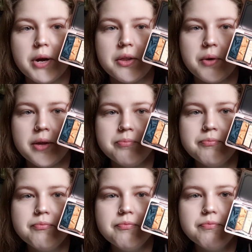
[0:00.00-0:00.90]
by the way.
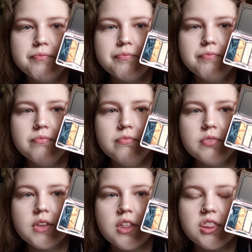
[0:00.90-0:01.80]

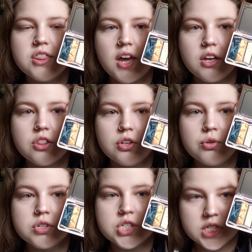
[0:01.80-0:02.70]
Thank the
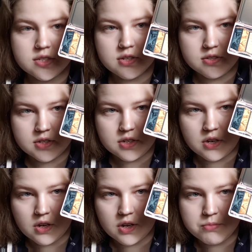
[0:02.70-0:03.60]
Lord Jesus it did
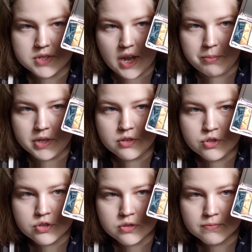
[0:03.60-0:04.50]
not come
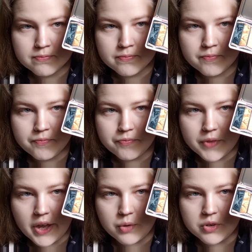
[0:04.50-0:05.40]
damaged.
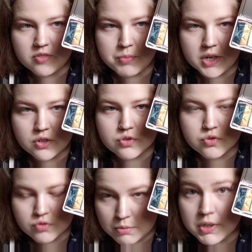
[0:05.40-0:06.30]
I would have been
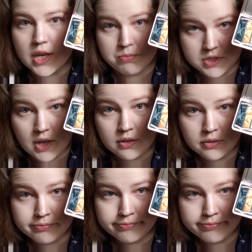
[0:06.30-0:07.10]
extremely upset.